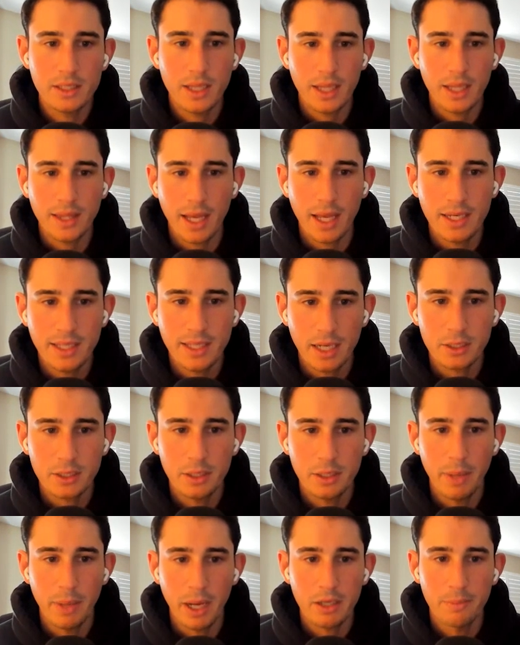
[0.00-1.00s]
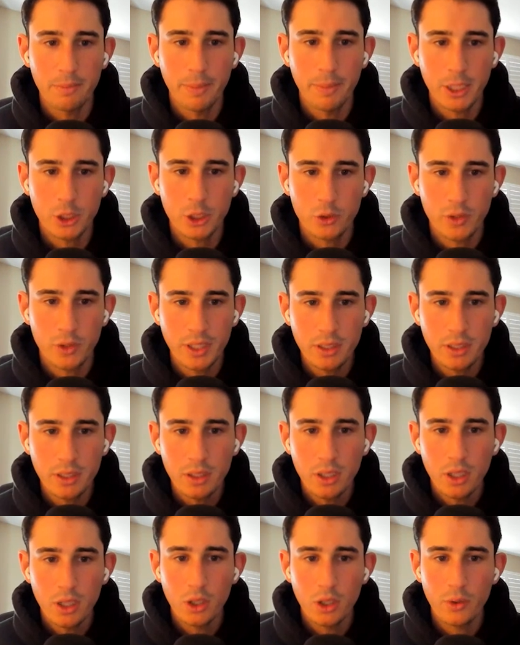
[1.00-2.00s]
that that is actually Michael Patryn,
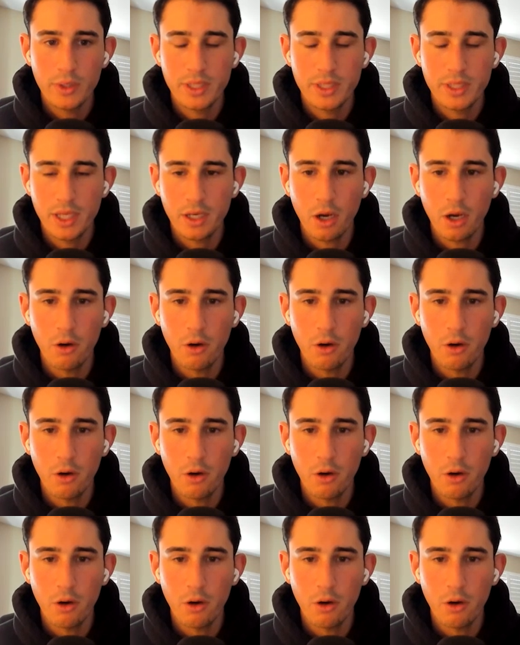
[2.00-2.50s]
who is the co